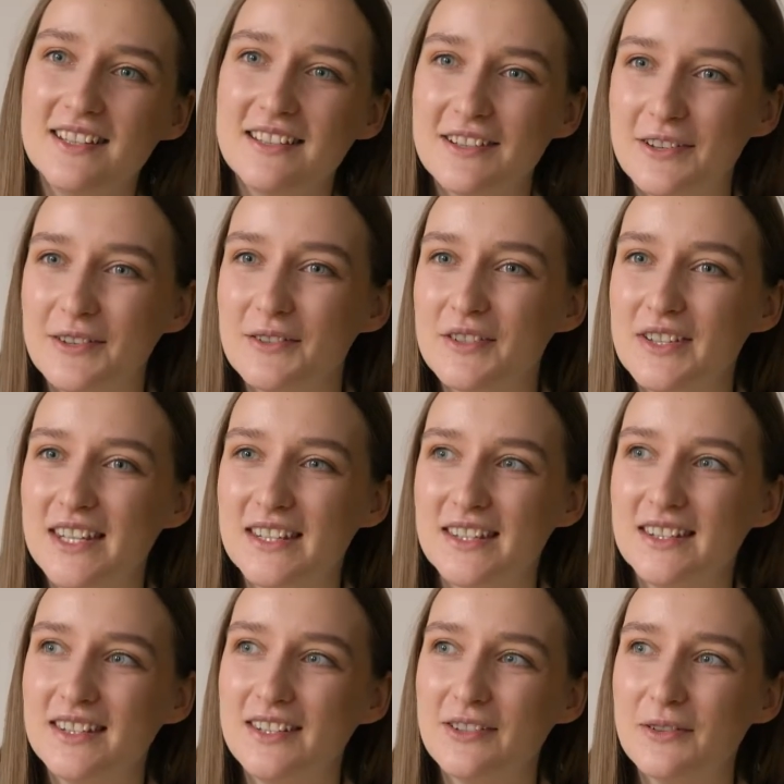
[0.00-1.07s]
You know,
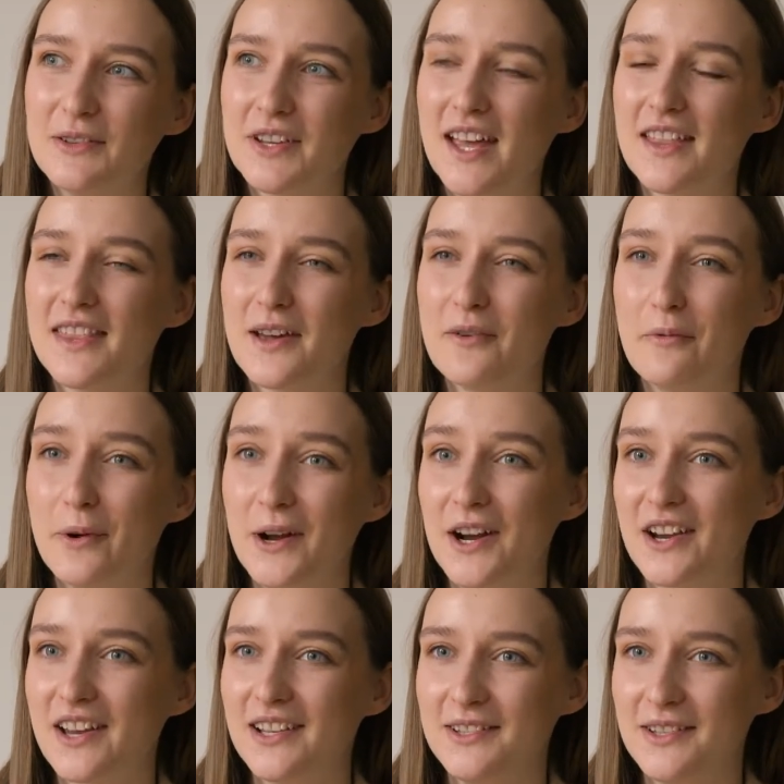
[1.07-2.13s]
you look at their
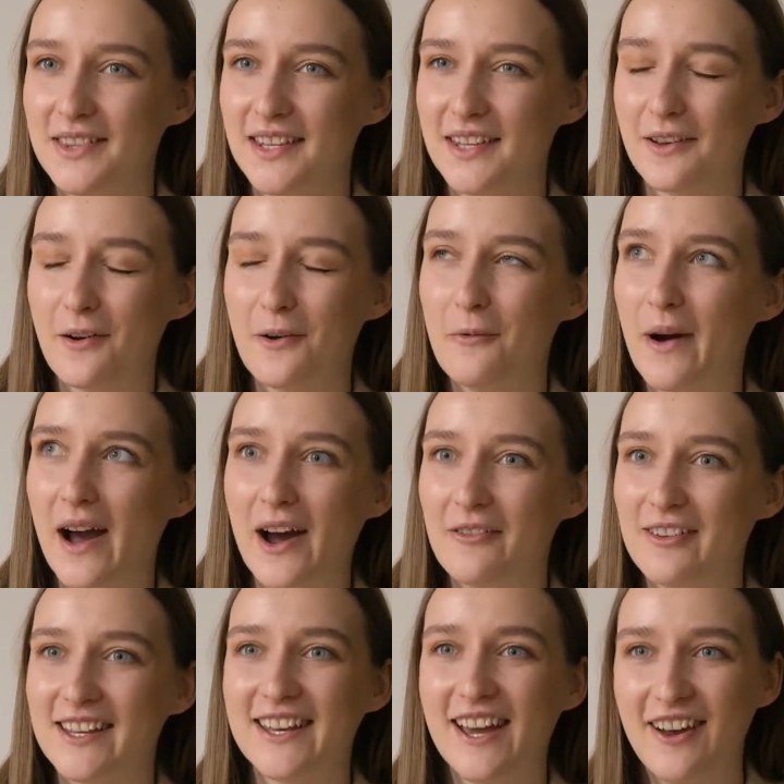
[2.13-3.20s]
work and you think, oh wow,
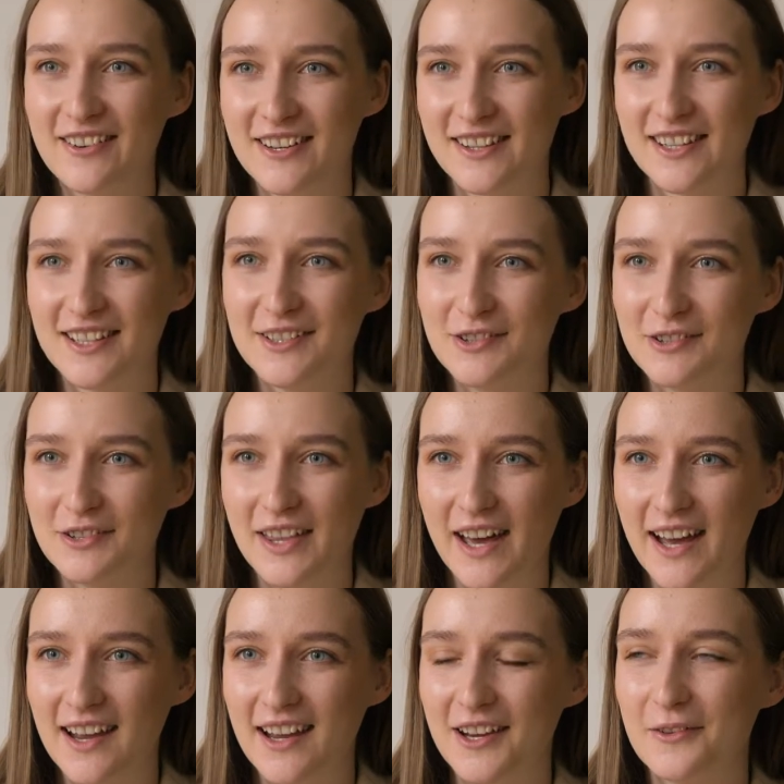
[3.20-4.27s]
like how did they do
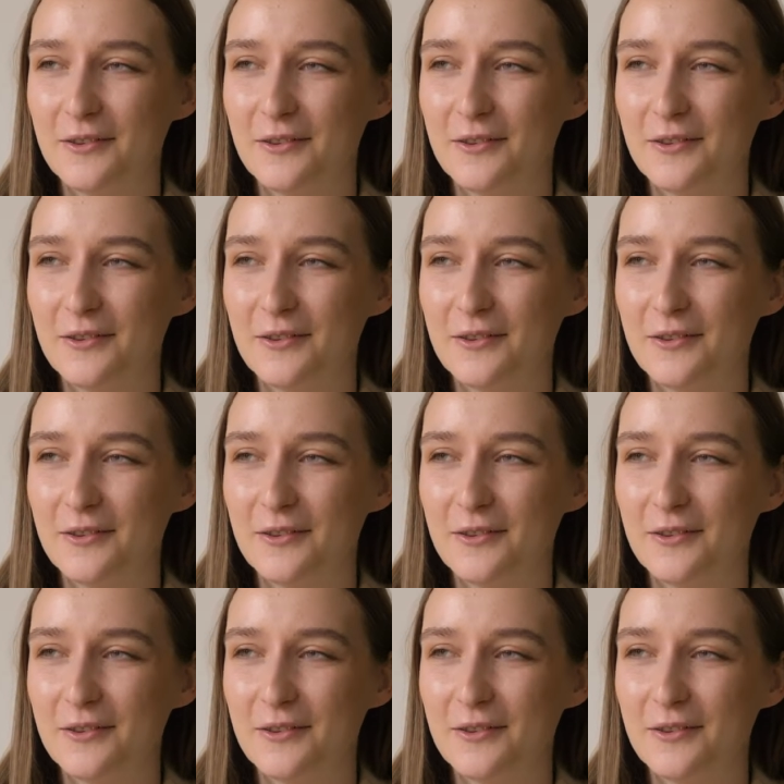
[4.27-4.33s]
that?